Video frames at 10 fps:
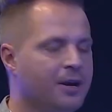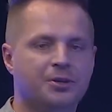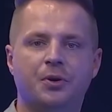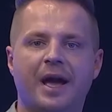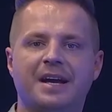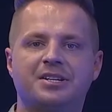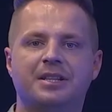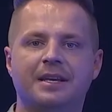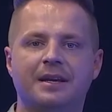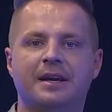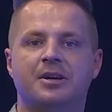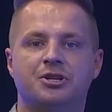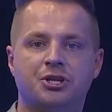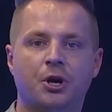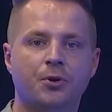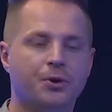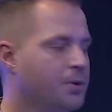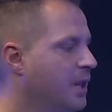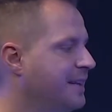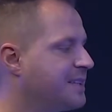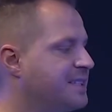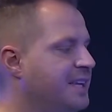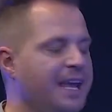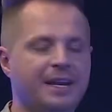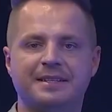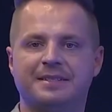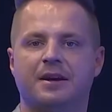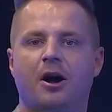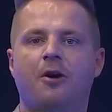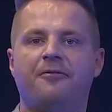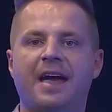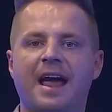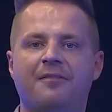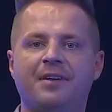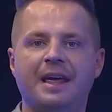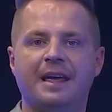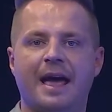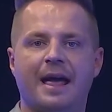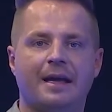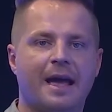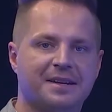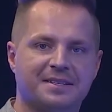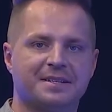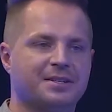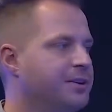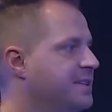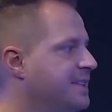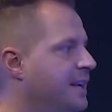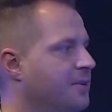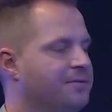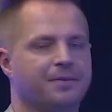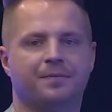to actually show you like the status of every axis on itself.